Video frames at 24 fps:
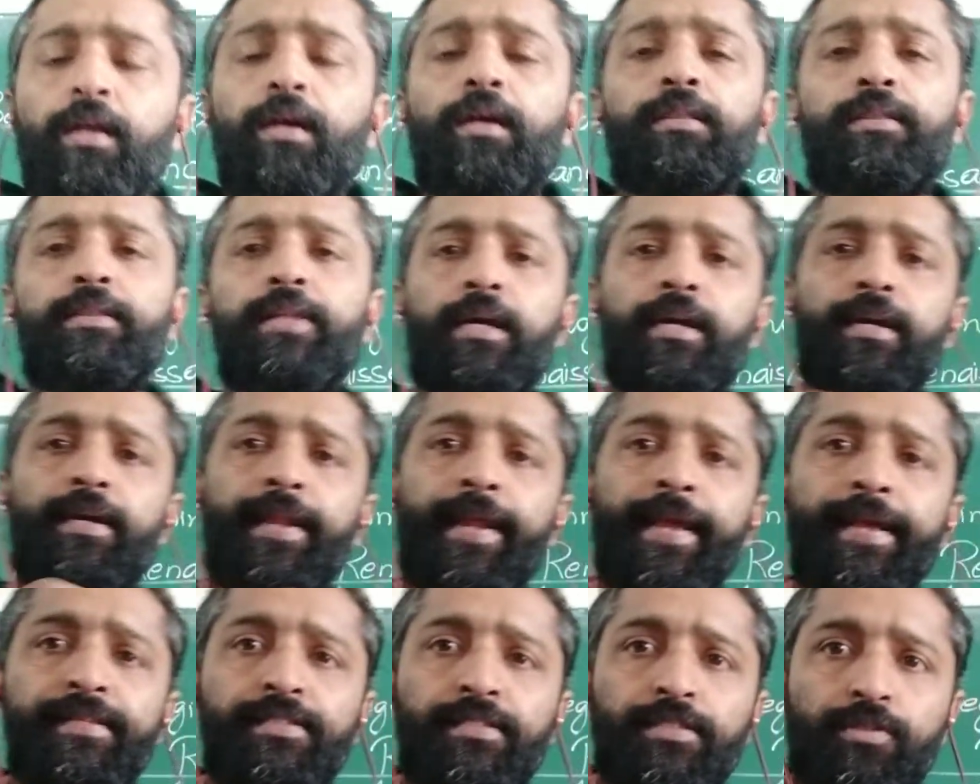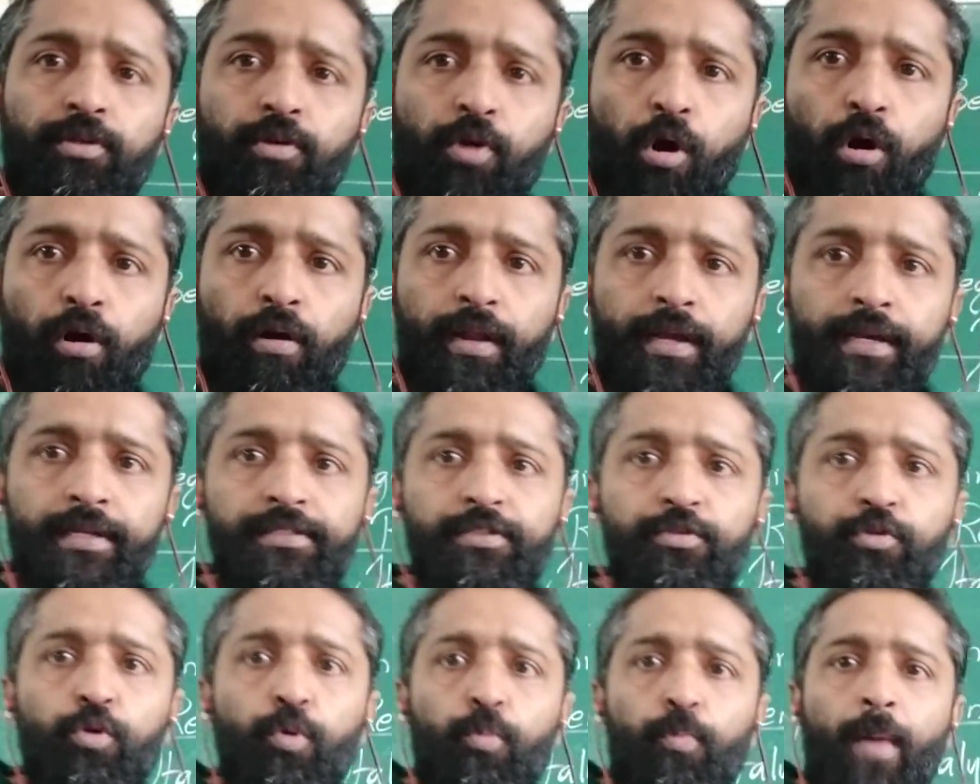the Greek
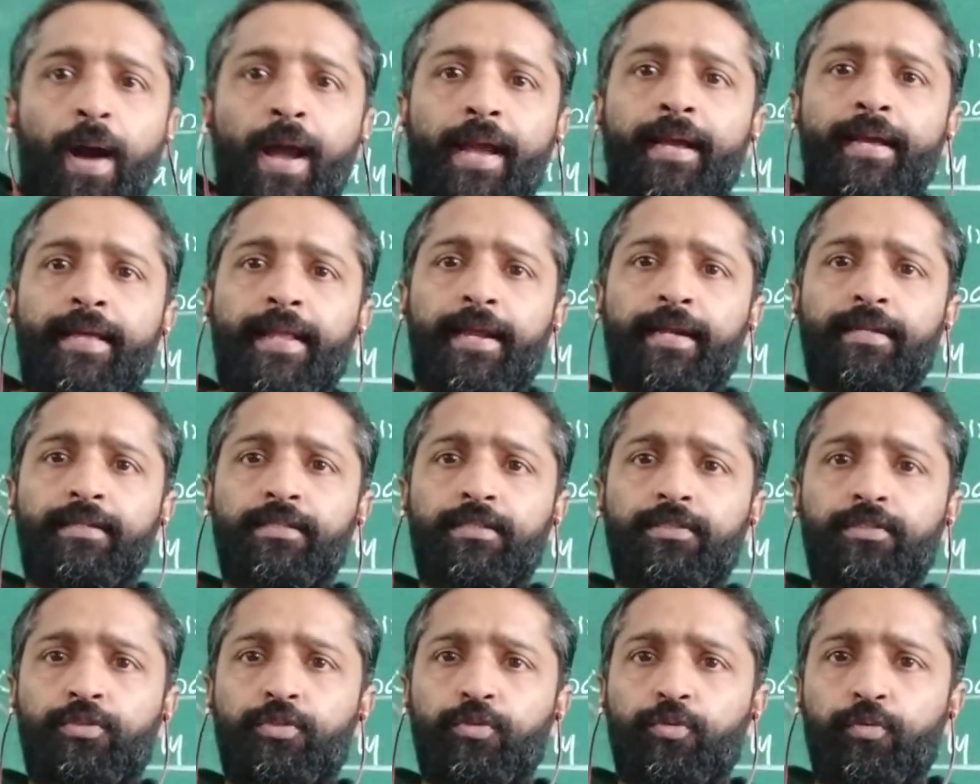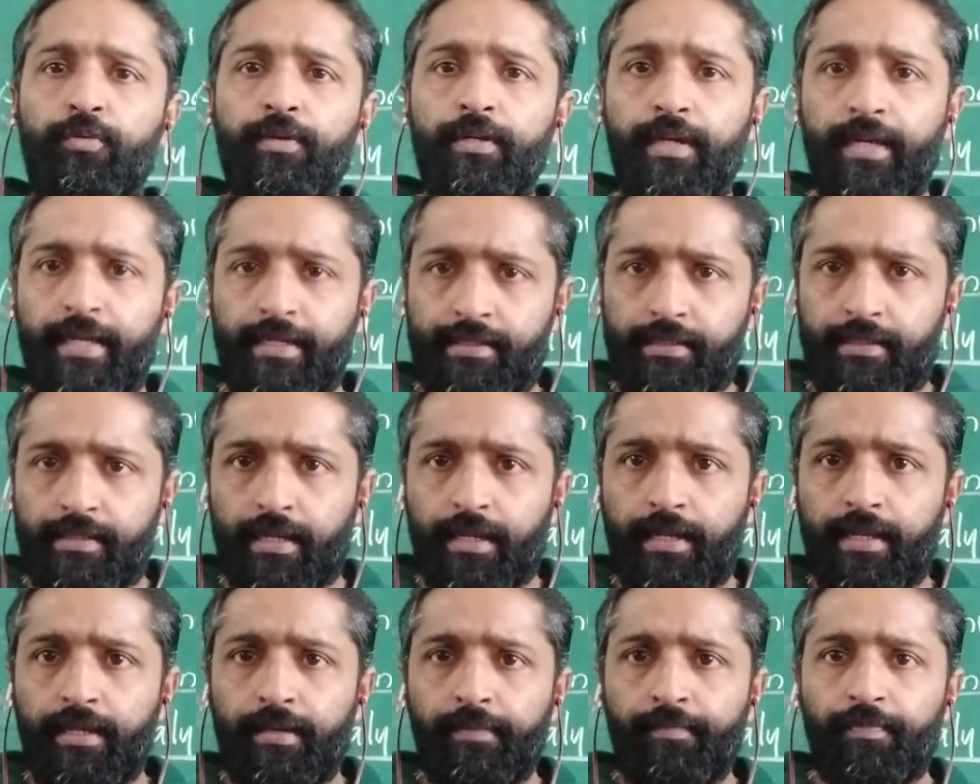scholars who migrated to
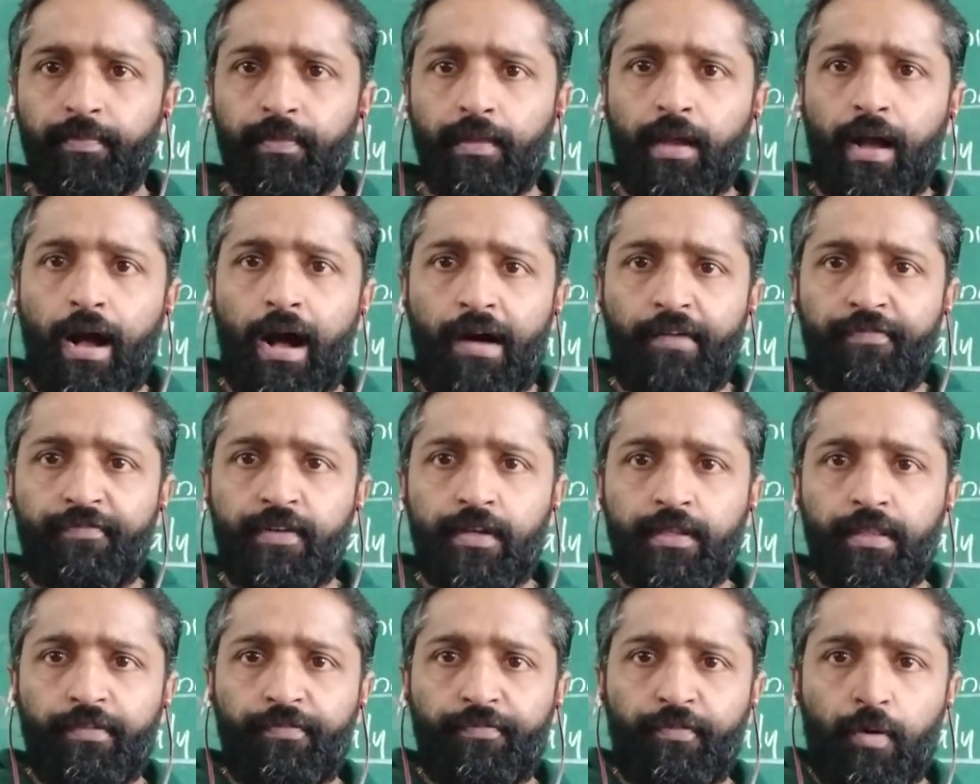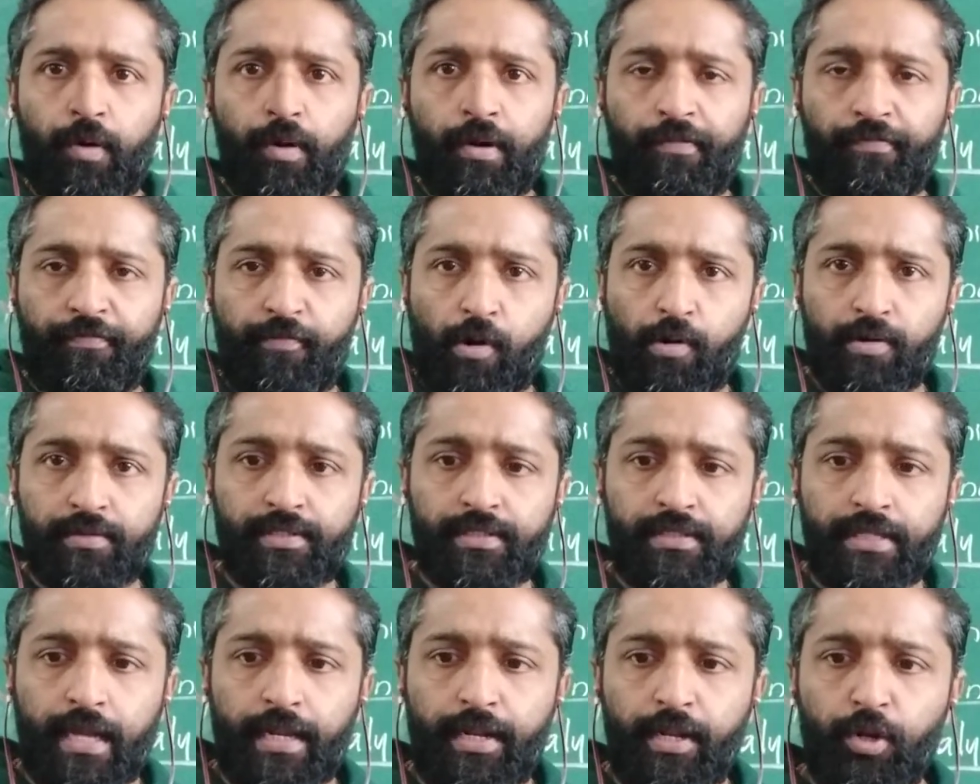Italy after the fall of
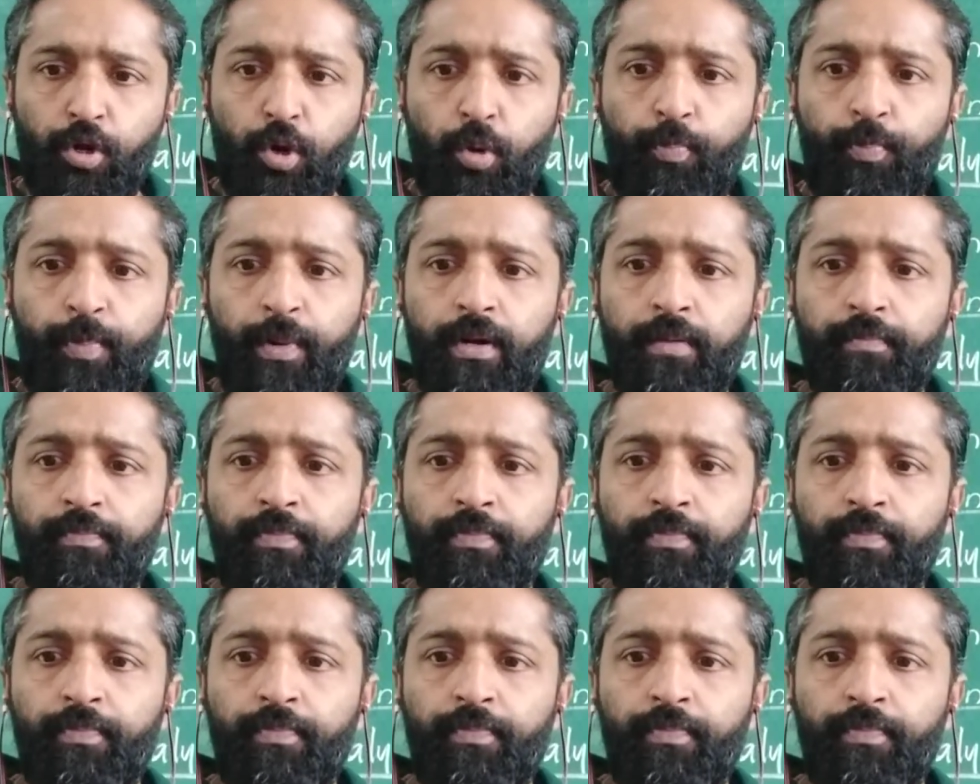Constantinople